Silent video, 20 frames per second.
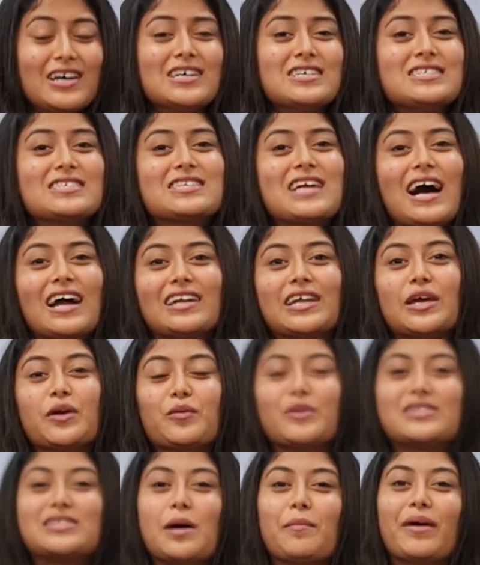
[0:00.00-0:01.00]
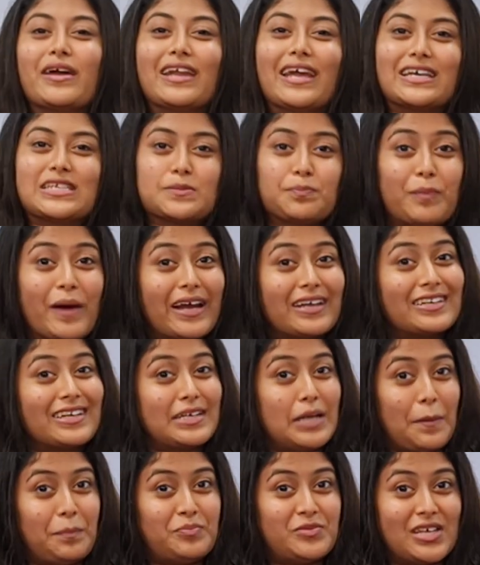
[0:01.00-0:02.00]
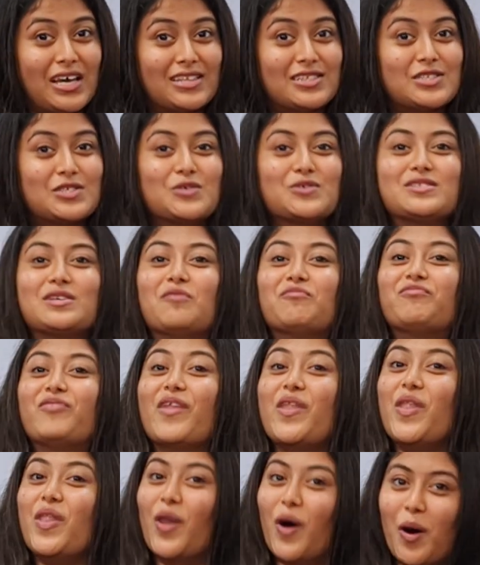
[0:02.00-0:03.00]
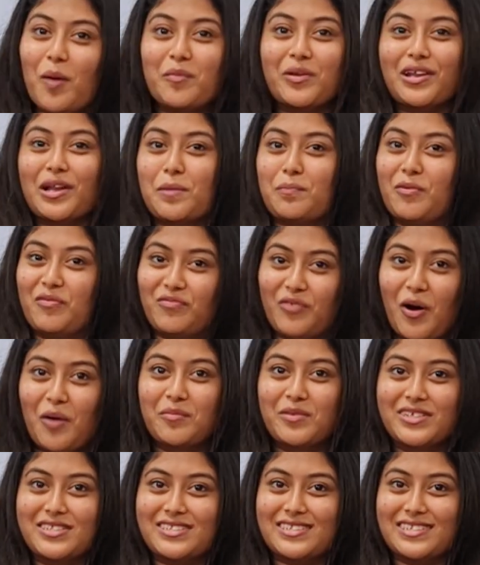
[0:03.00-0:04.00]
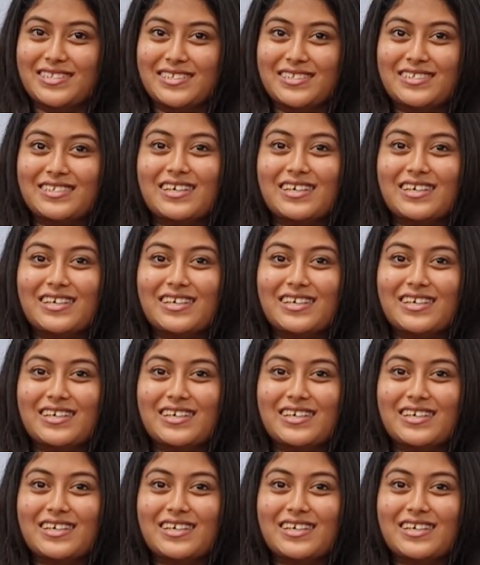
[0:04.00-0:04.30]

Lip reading: starting with some unexpected upsets to some phenomenal performances.